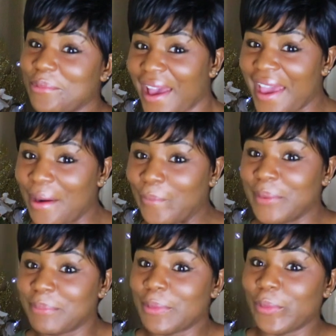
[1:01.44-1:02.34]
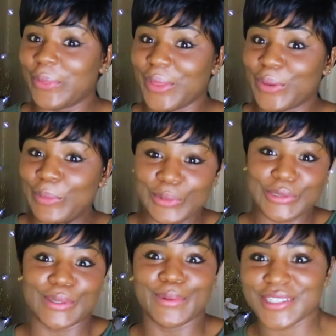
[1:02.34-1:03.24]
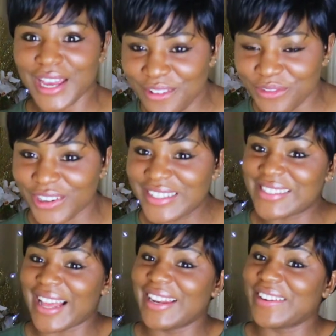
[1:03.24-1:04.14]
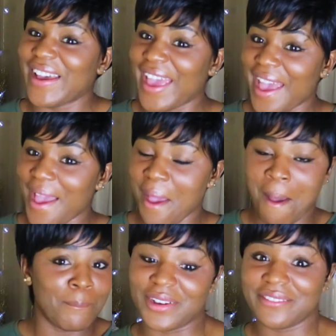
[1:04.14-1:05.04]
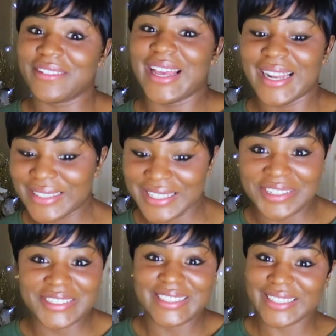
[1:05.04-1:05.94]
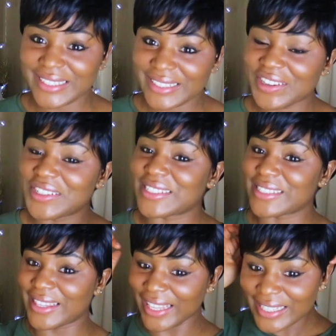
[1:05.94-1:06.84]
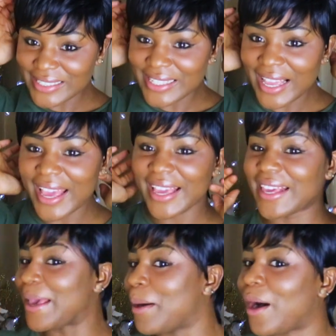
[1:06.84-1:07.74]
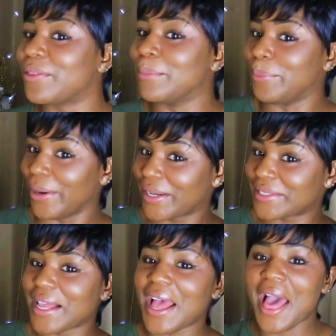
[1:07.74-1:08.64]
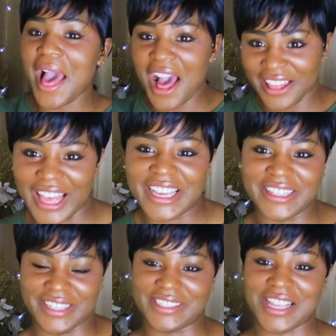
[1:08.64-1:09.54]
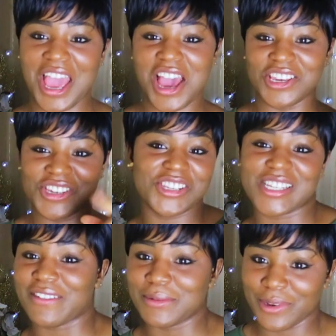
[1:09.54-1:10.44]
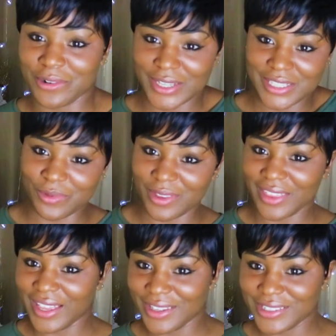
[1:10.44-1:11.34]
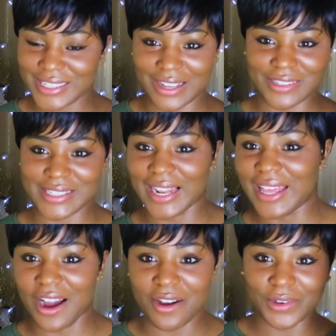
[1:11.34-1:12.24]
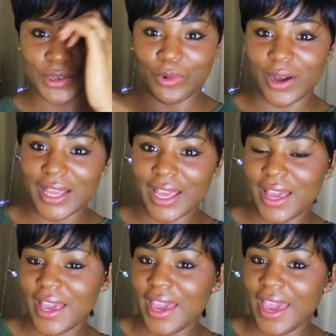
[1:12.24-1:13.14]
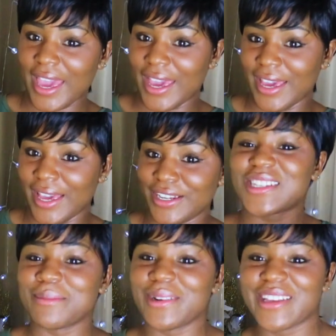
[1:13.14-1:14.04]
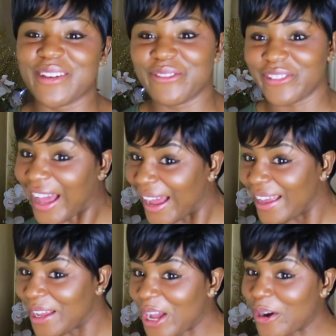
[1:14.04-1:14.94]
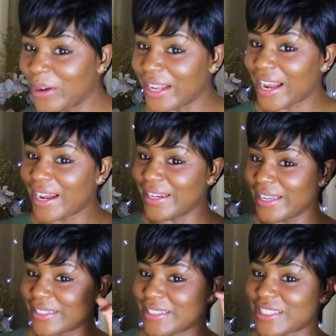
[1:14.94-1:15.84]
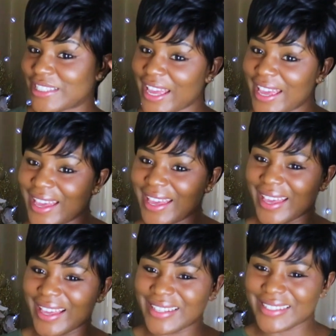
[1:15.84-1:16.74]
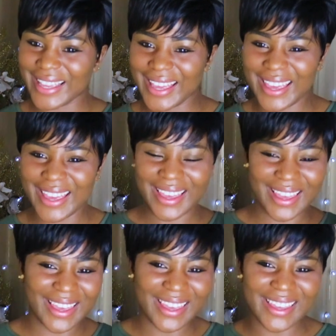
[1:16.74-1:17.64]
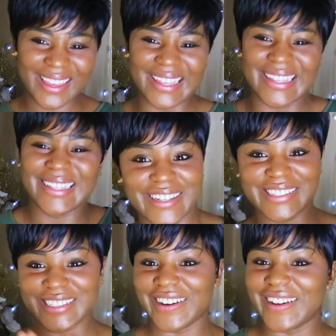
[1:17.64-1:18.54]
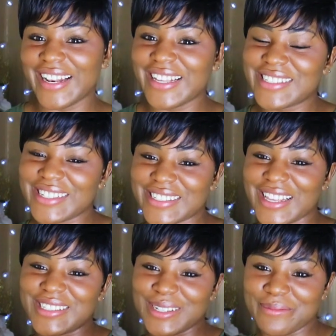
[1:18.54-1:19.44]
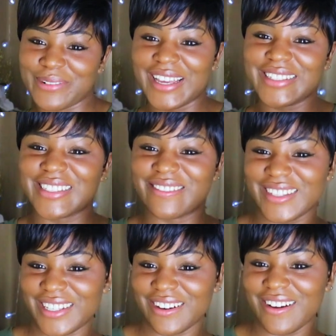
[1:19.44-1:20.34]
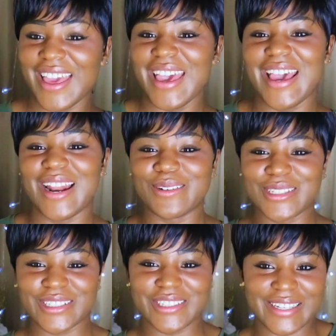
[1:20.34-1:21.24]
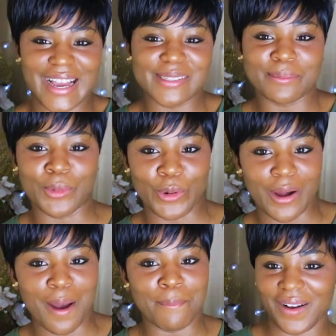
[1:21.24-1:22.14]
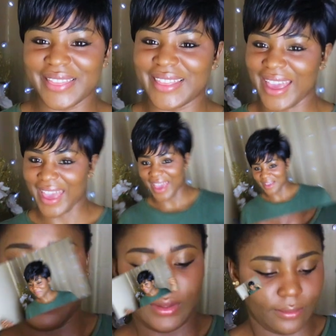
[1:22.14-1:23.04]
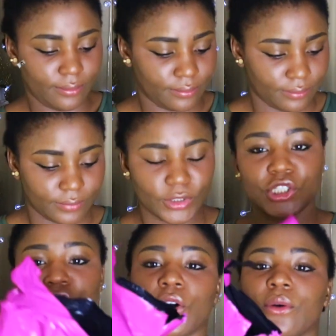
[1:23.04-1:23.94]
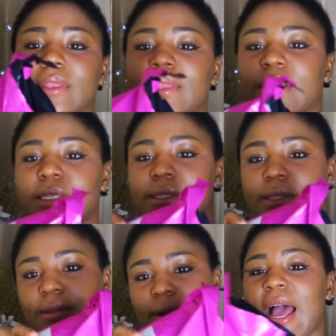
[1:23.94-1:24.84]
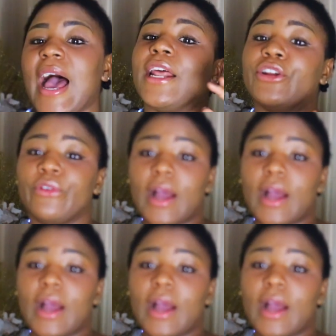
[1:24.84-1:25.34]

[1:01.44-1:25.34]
wear when people would think you put so much effort in styling your hair, but in reality you didn't, because this came out the box like this. You just have to be creative with it. You just have to style it however you want it, and it's gonna be looking fly with little change. Hey. So let's just jump right into the video and I'll talk to you guys more about the hair. So this I'd